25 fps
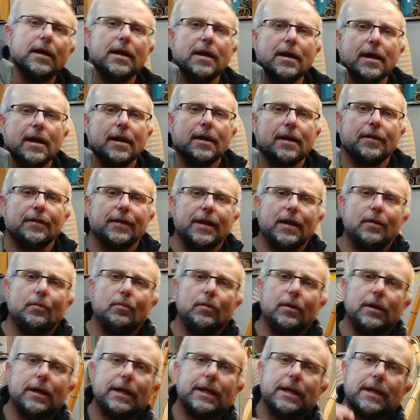Now that will
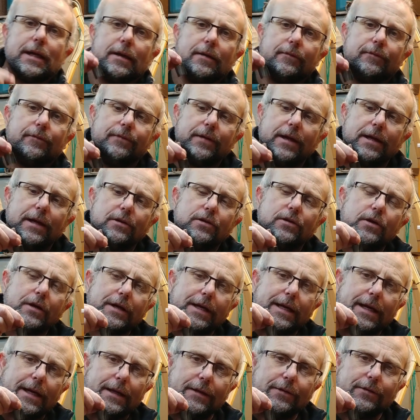affect your
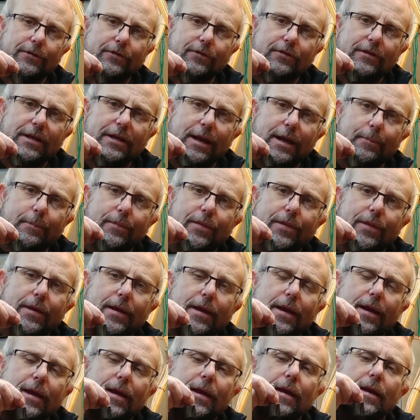cutter's depth.
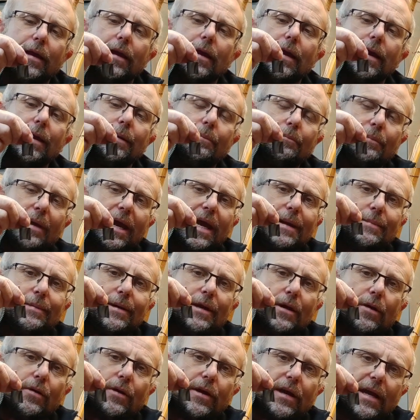It may be
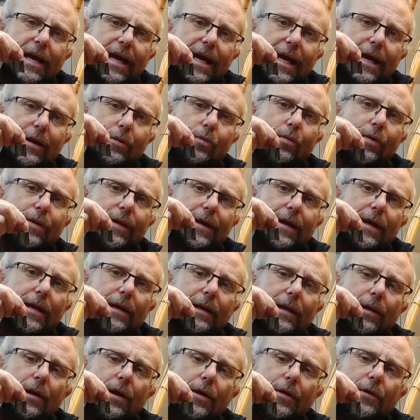okay without
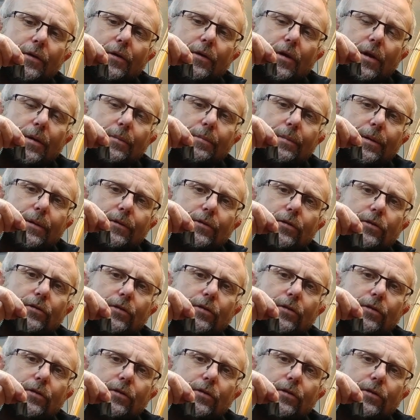load on it, but as soon